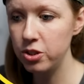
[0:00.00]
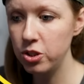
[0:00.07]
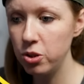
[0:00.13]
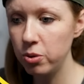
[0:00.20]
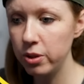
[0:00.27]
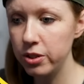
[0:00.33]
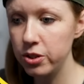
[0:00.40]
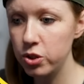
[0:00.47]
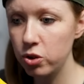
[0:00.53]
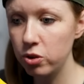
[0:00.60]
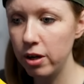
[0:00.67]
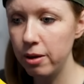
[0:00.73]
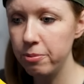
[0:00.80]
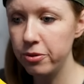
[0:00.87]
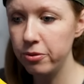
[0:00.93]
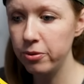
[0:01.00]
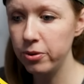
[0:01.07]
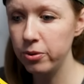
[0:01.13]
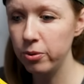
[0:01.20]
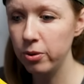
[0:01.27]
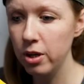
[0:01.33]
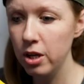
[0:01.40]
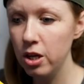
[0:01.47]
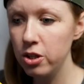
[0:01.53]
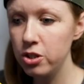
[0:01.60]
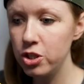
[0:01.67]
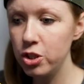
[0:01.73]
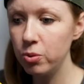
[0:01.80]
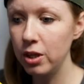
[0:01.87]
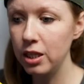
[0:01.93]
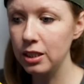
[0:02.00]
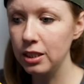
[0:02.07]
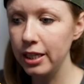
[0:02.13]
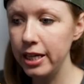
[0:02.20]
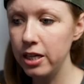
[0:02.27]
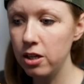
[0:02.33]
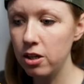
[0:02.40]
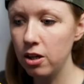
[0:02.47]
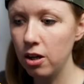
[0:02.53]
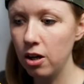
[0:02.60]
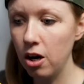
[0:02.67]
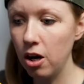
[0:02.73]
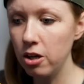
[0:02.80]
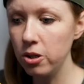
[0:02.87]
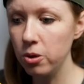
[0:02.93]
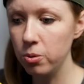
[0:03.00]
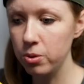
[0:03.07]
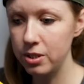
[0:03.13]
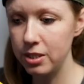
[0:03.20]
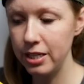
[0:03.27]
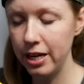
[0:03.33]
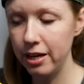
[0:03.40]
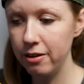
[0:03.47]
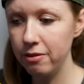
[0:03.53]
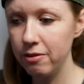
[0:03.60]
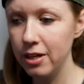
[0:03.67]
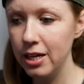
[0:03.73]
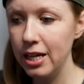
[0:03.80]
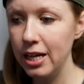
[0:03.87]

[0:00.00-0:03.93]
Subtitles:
So you can scrub through to a later autosave